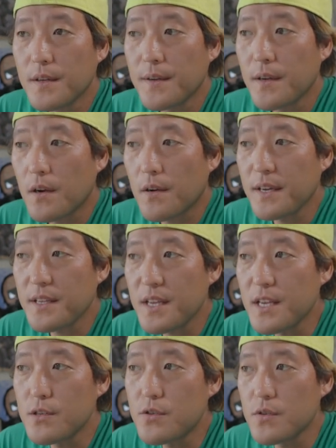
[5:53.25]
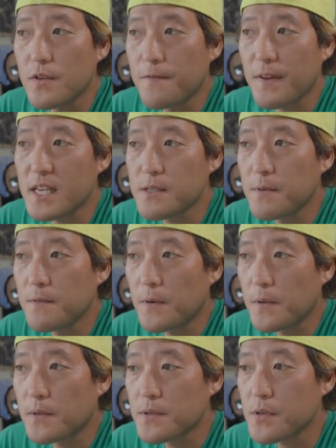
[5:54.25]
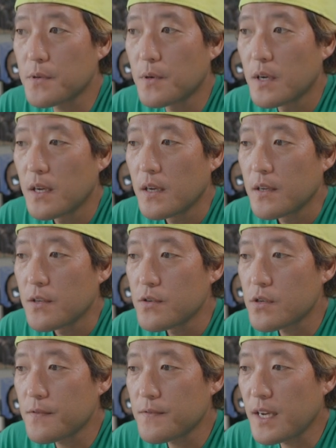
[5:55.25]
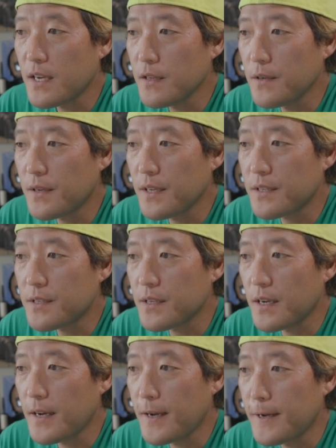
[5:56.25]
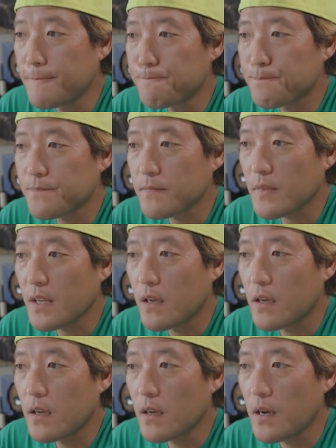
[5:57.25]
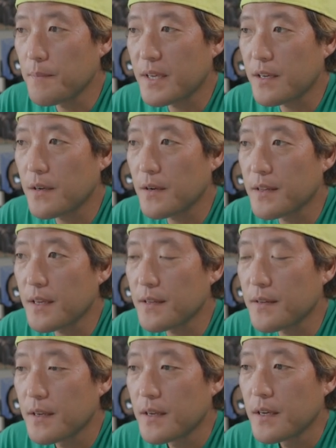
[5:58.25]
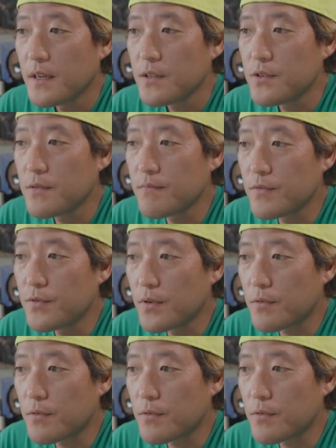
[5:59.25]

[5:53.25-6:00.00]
all right, into the fastboot folder. So you should have downloaded um, um, here and then do a